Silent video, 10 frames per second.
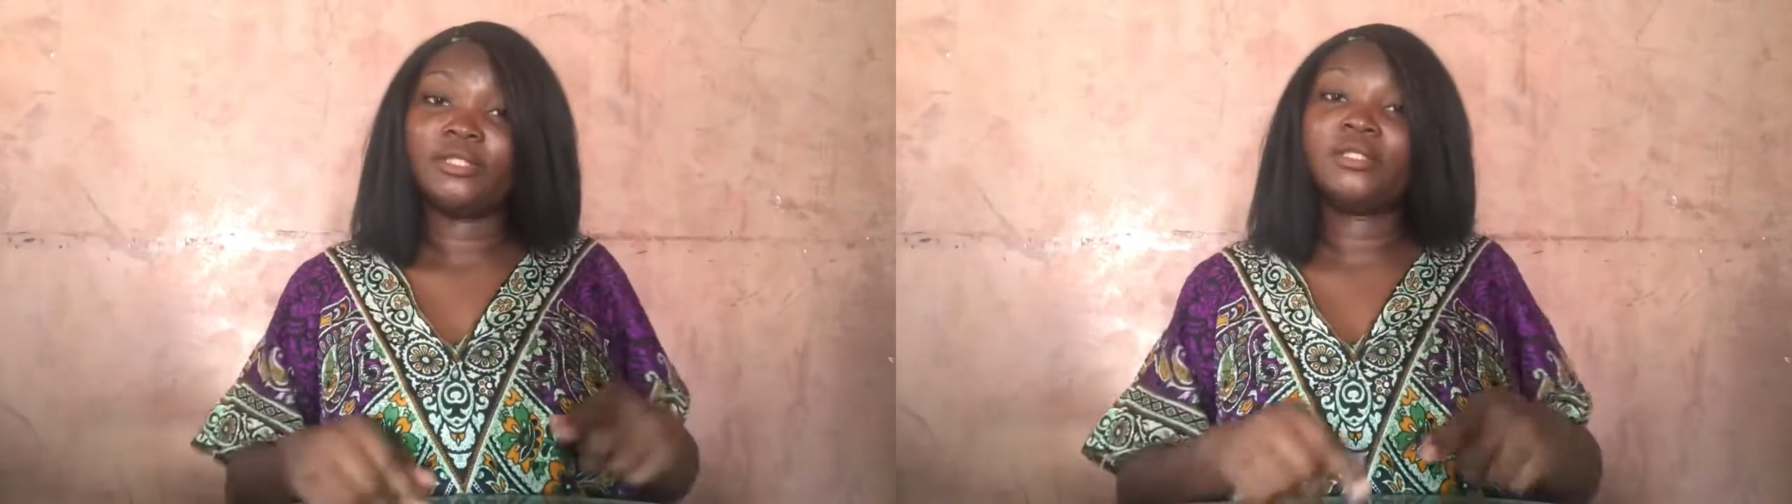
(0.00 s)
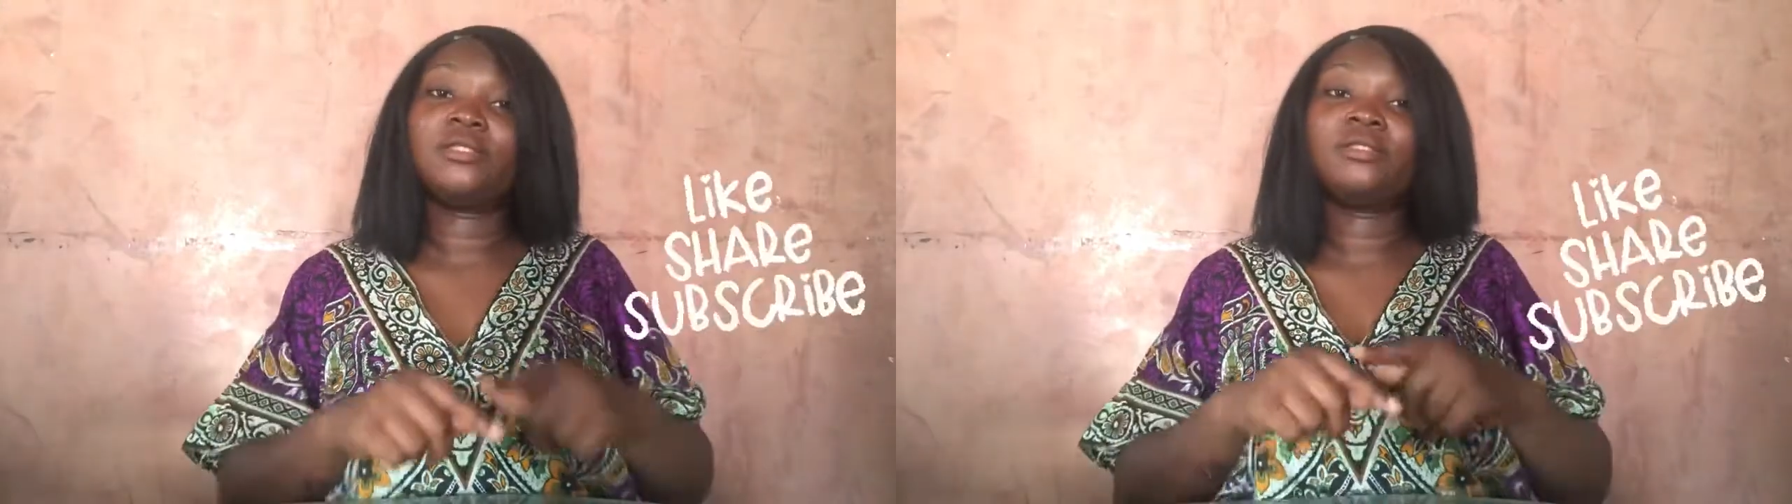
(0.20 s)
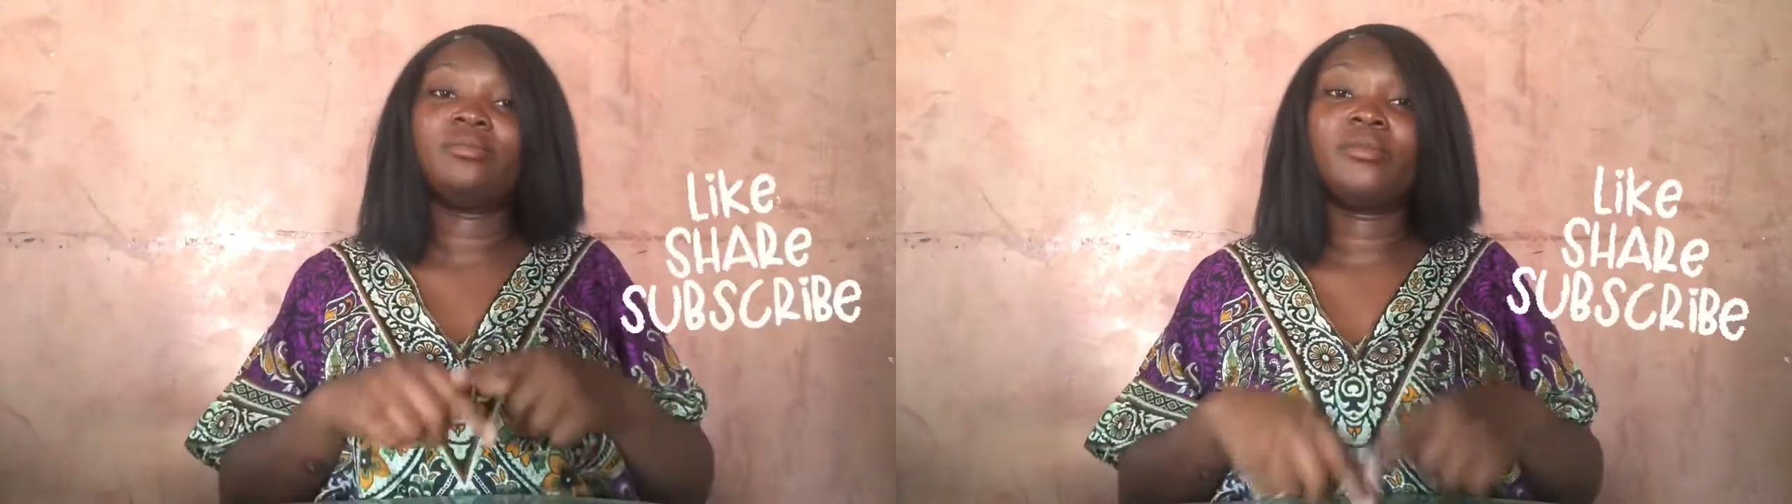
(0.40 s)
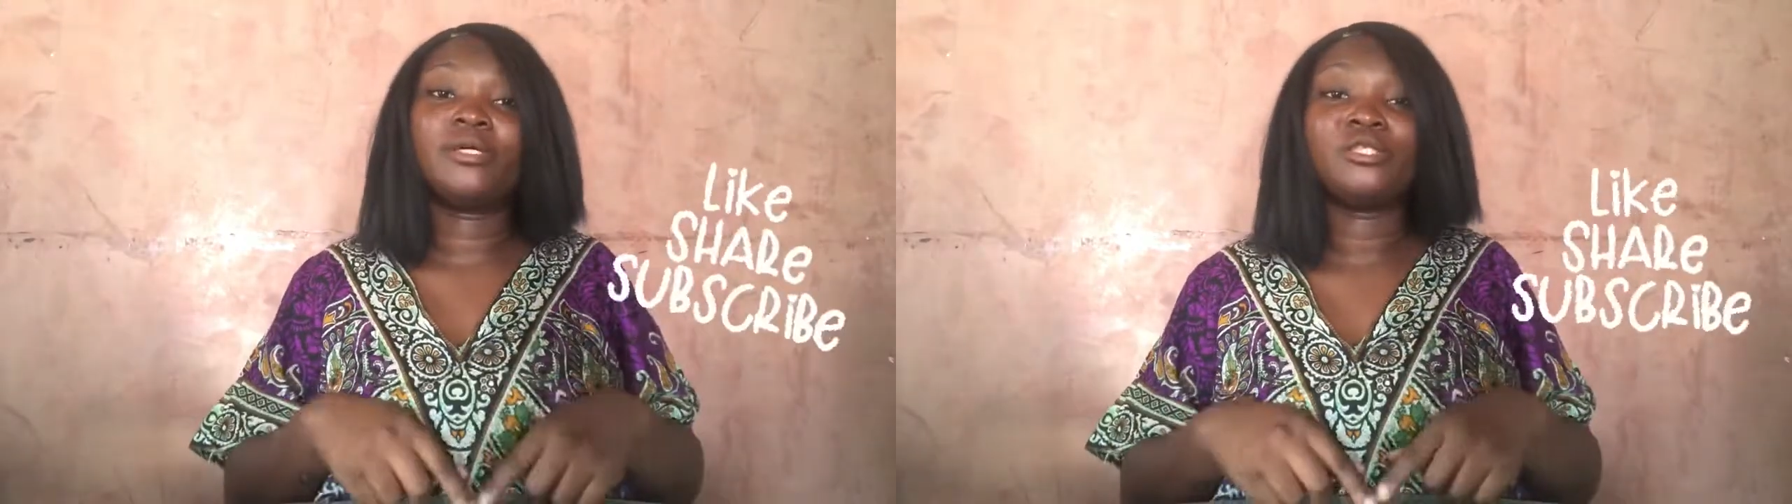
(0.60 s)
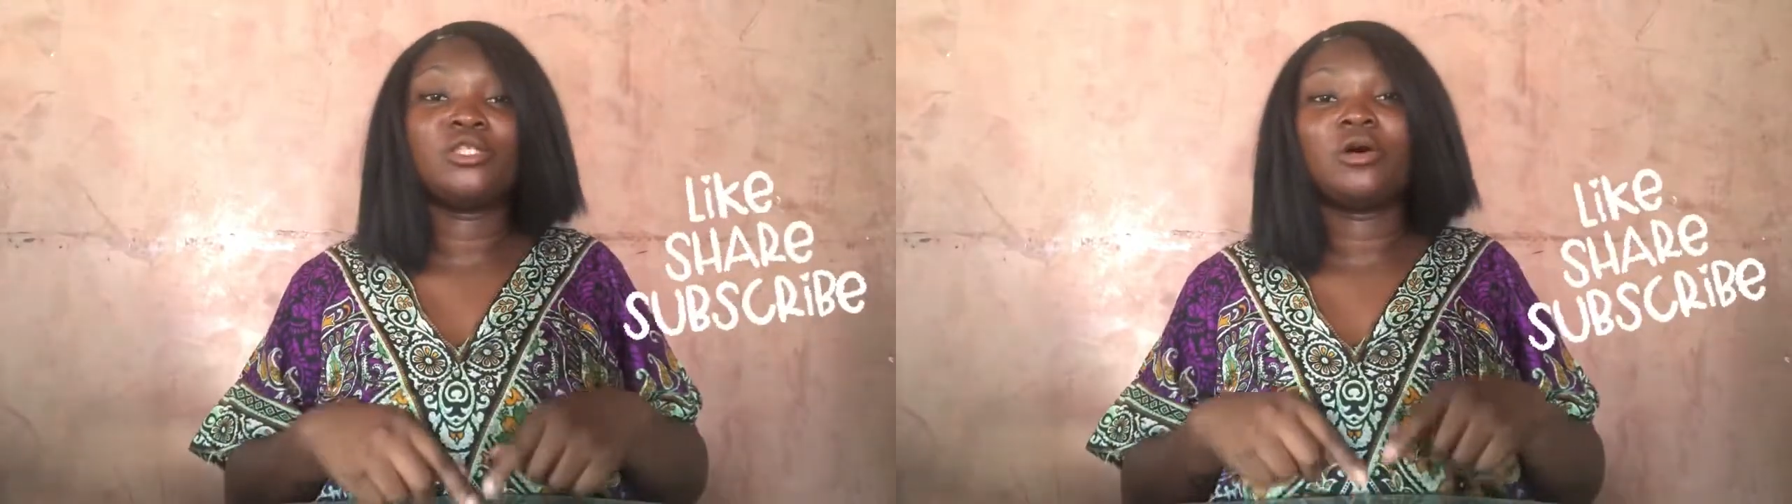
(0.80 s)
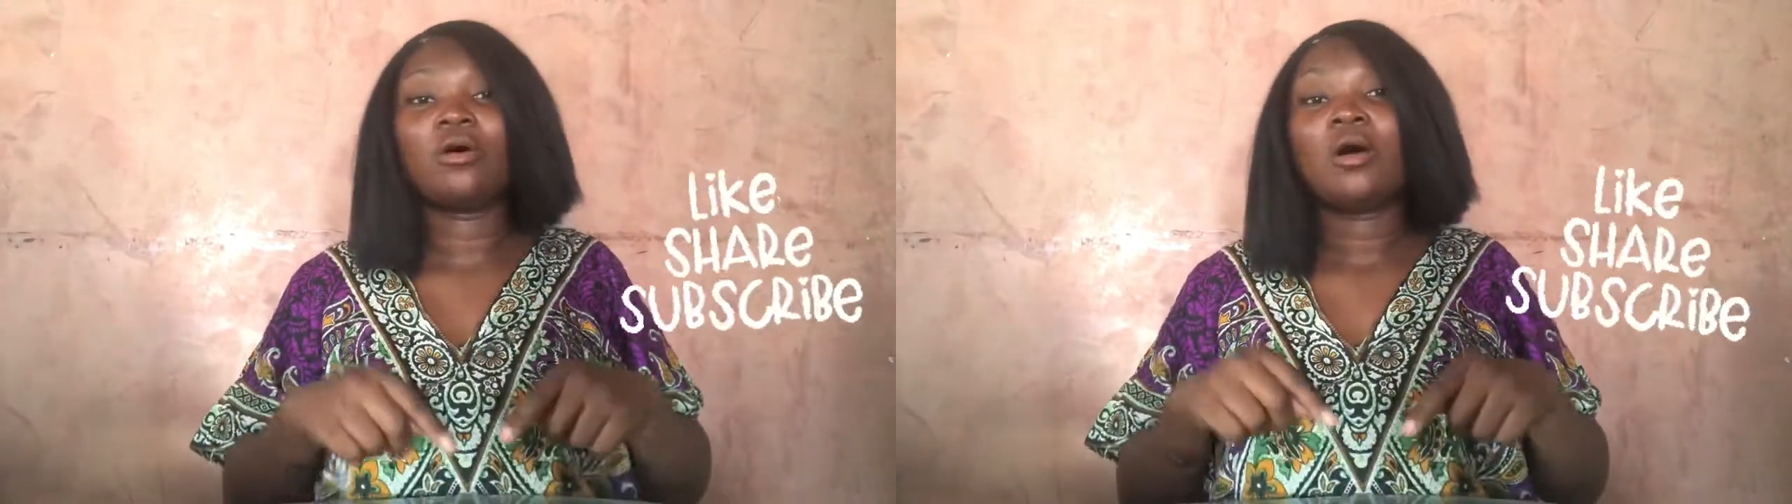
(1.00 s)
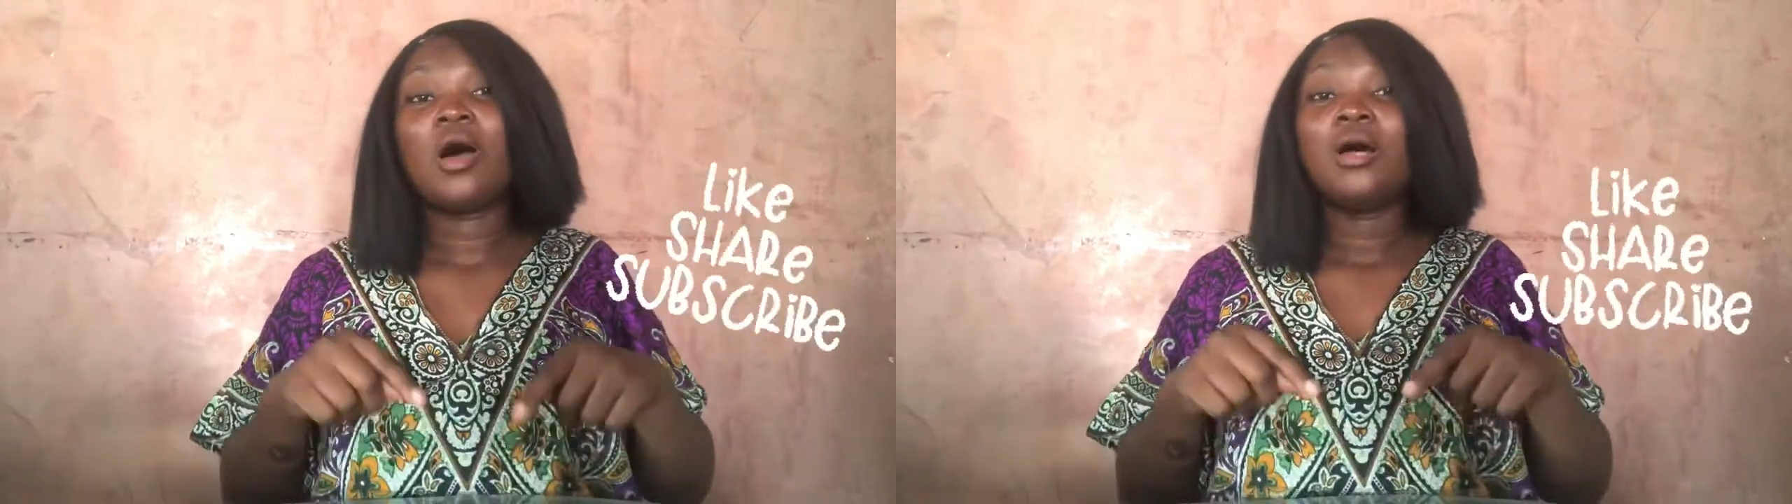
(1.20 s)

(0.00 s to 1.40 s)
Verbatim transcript: just make sure